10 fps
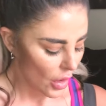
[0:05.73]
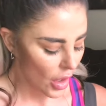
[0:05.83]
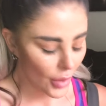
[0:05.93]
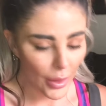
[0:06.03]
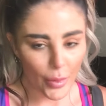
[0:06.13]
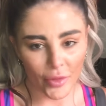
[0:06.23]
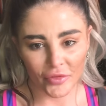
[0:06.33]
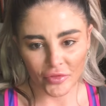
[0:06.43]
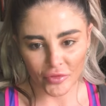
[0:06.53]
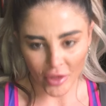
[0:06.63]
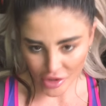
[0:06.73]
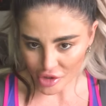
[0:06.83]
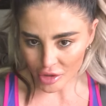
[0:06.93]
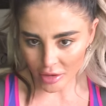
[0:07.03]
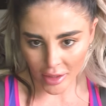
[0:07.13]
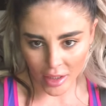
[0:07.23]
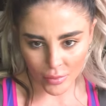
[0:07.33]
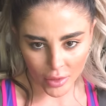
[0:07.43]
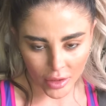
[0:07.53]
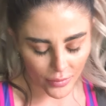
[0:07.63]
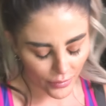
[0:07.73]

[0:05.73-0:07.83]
on my professional camera,